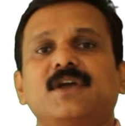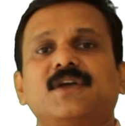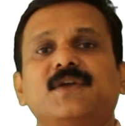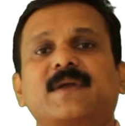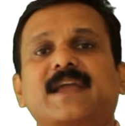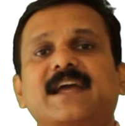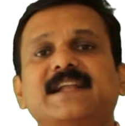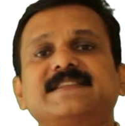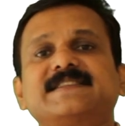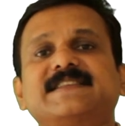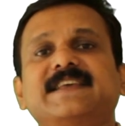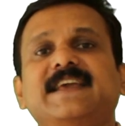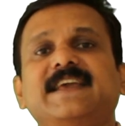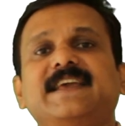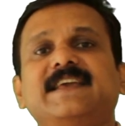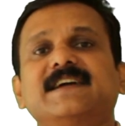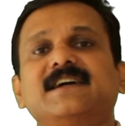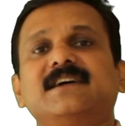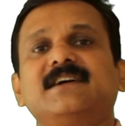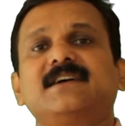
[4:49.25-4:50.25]
You can see
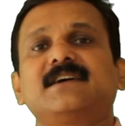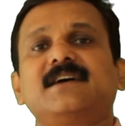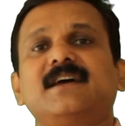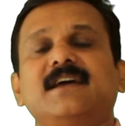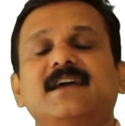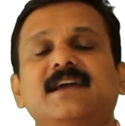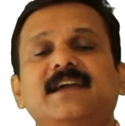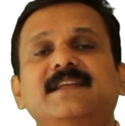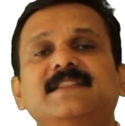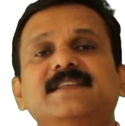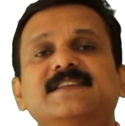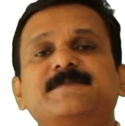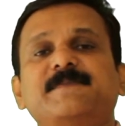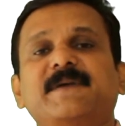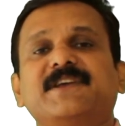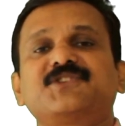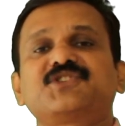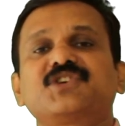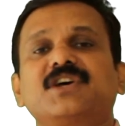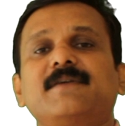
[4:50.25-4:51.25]
here in this
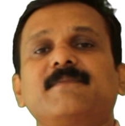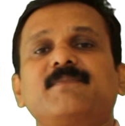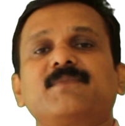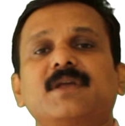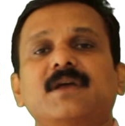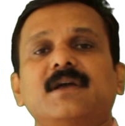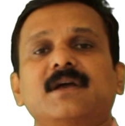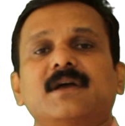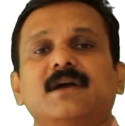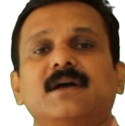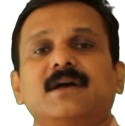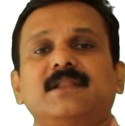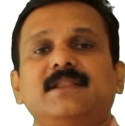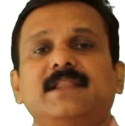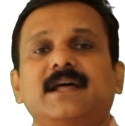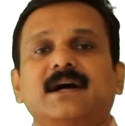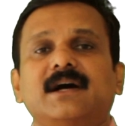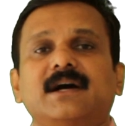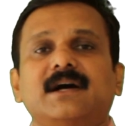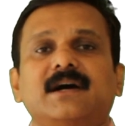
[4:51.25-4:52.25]
picture,
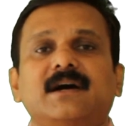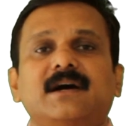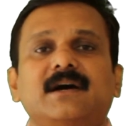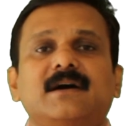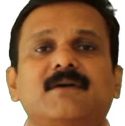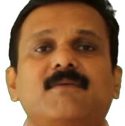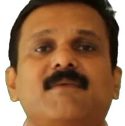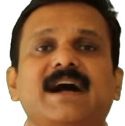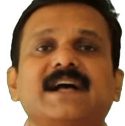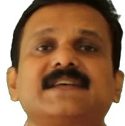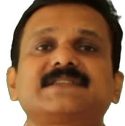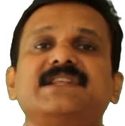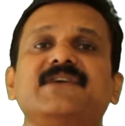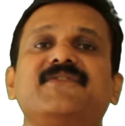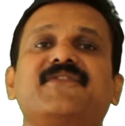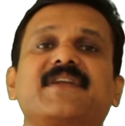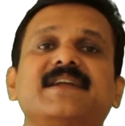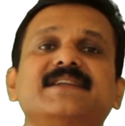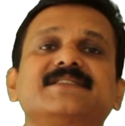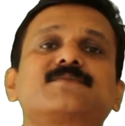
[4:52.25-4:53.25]
the vas
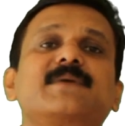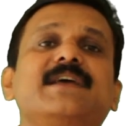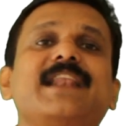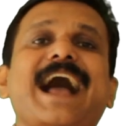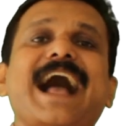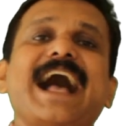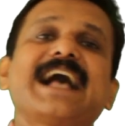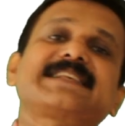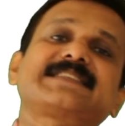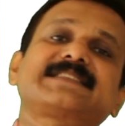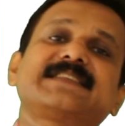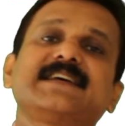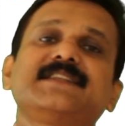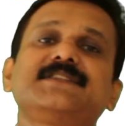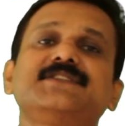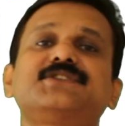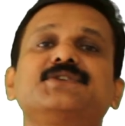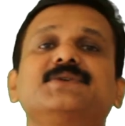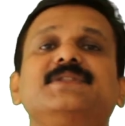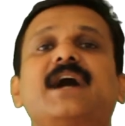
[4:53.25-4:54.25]
deferens will
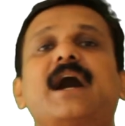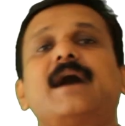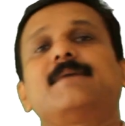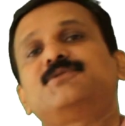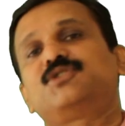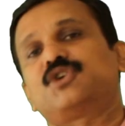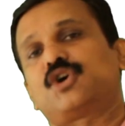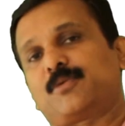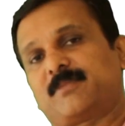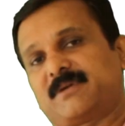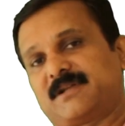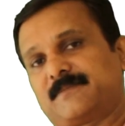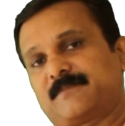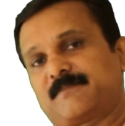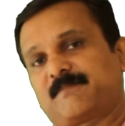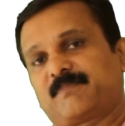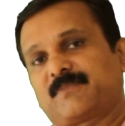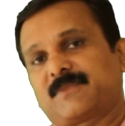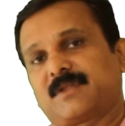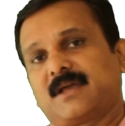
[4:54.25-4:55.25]
ascend to the abdomen
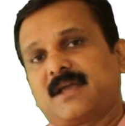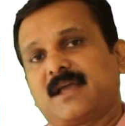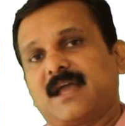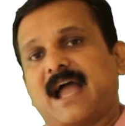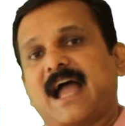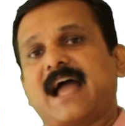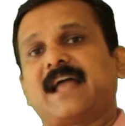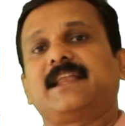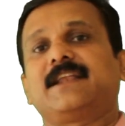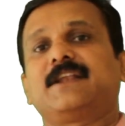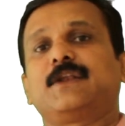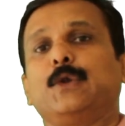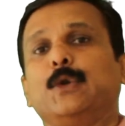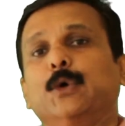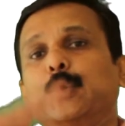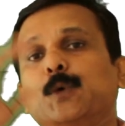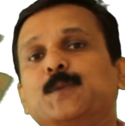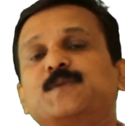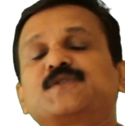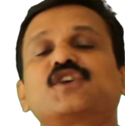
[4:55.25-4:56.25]
and it
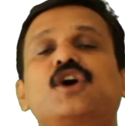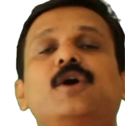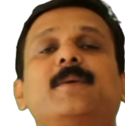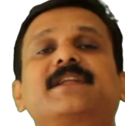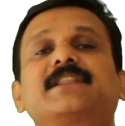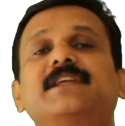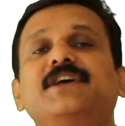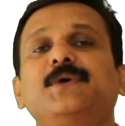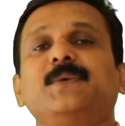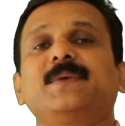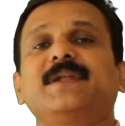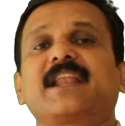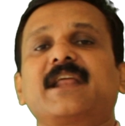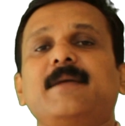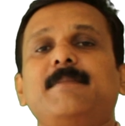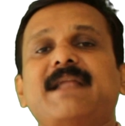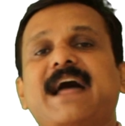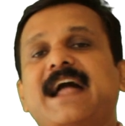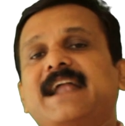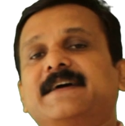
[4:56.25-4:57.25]
loops over the
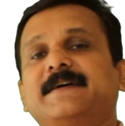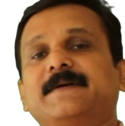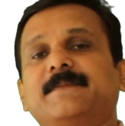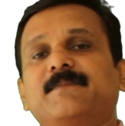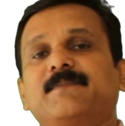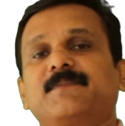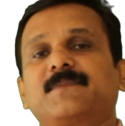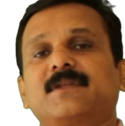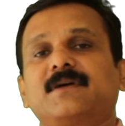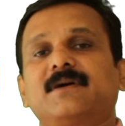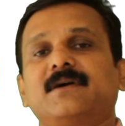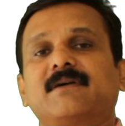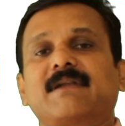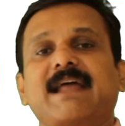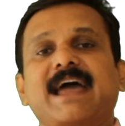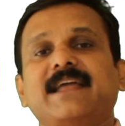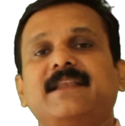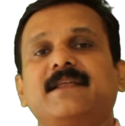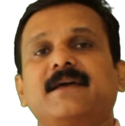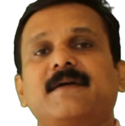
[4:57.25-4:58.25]
urinary bladder.
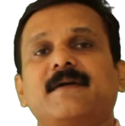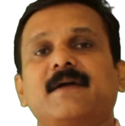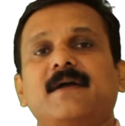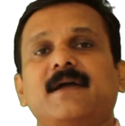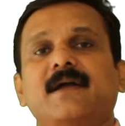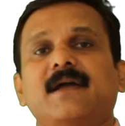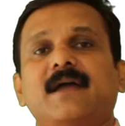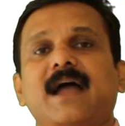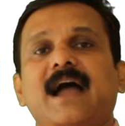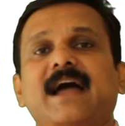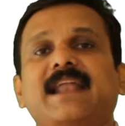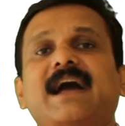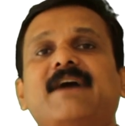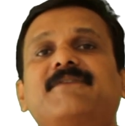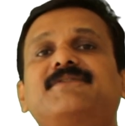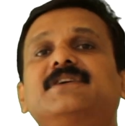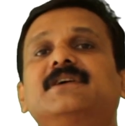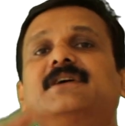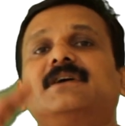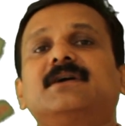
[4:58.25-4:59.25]
Right. and
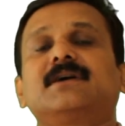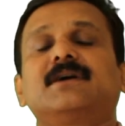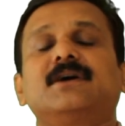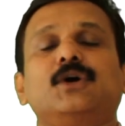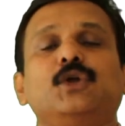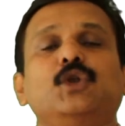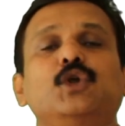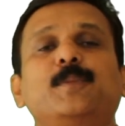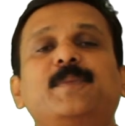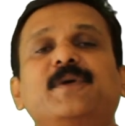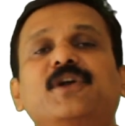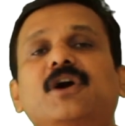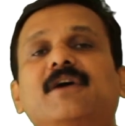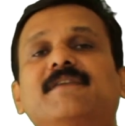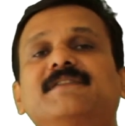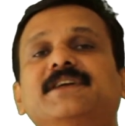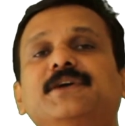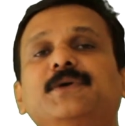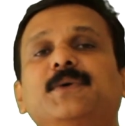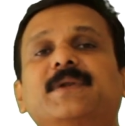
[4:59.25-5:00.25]
after looping
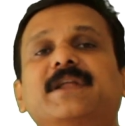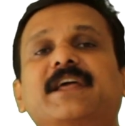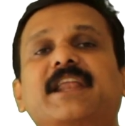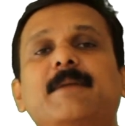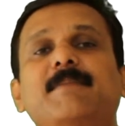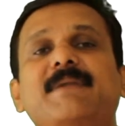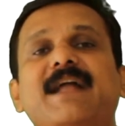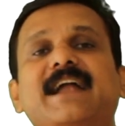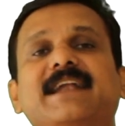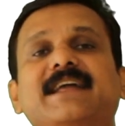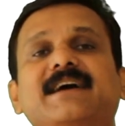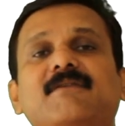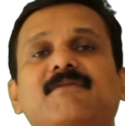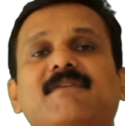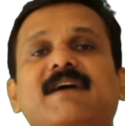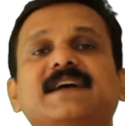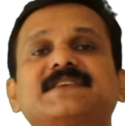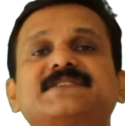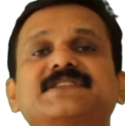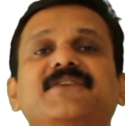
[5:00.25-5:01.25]
of the urinary bladder,
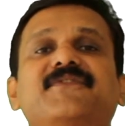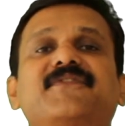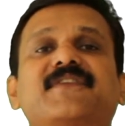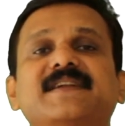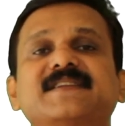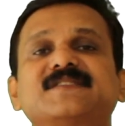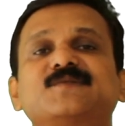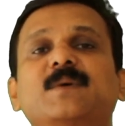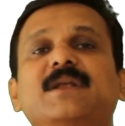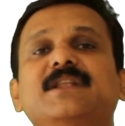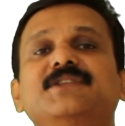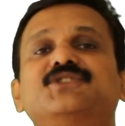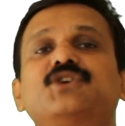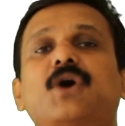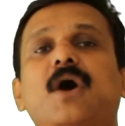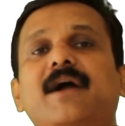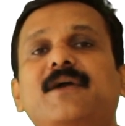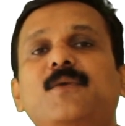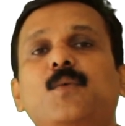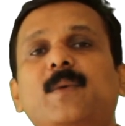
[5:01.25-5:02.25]
vas deferens will
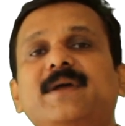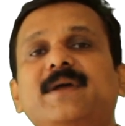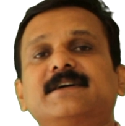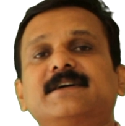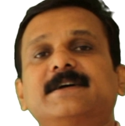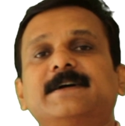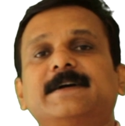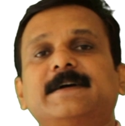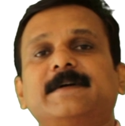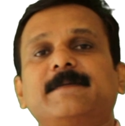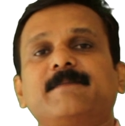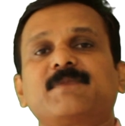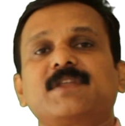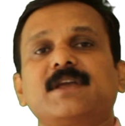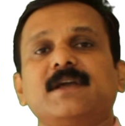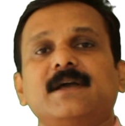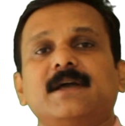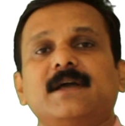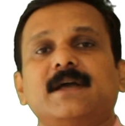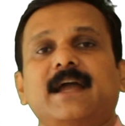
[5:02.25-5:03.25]
join a
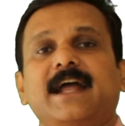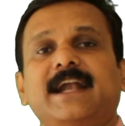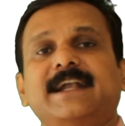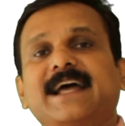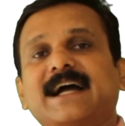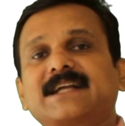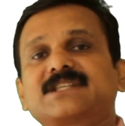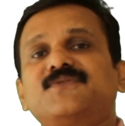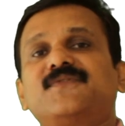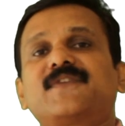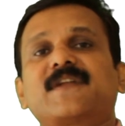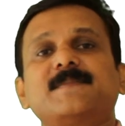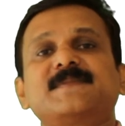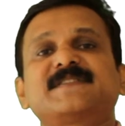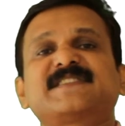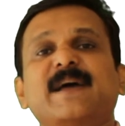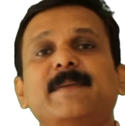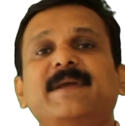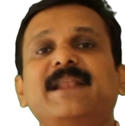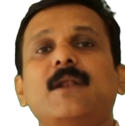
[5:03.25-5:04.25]
duct from
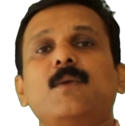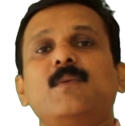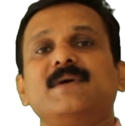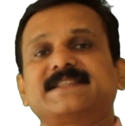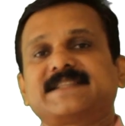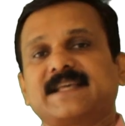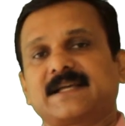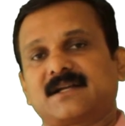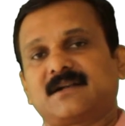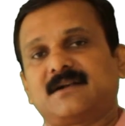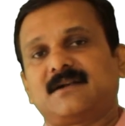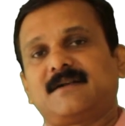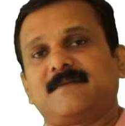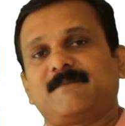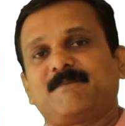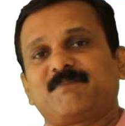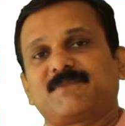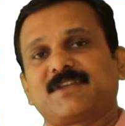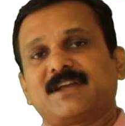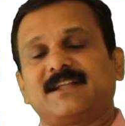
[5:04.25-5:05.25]
seminal vesicle.
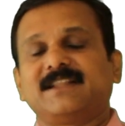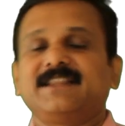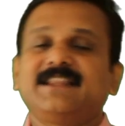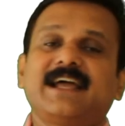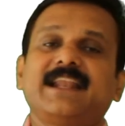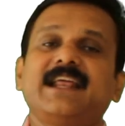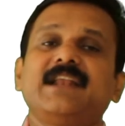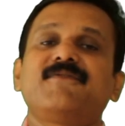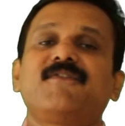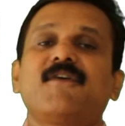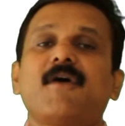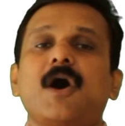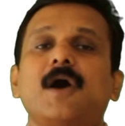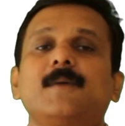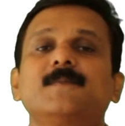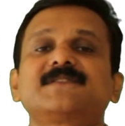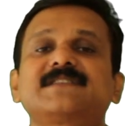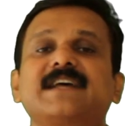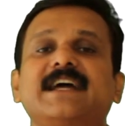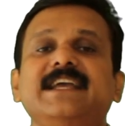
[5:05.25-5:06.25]
Then it
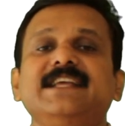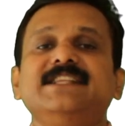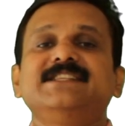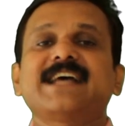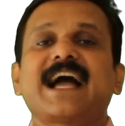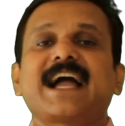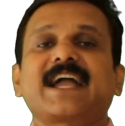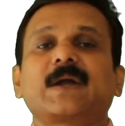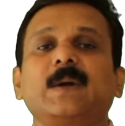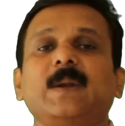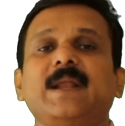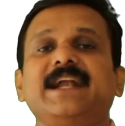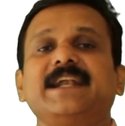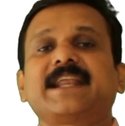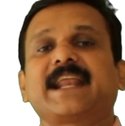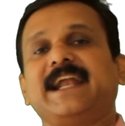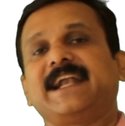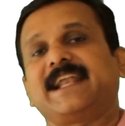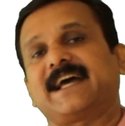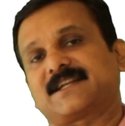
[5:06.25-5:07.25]
forms the
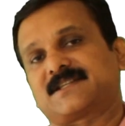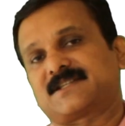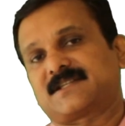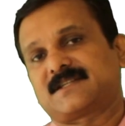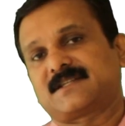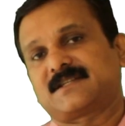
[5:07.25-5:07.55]
ejaculatory duct.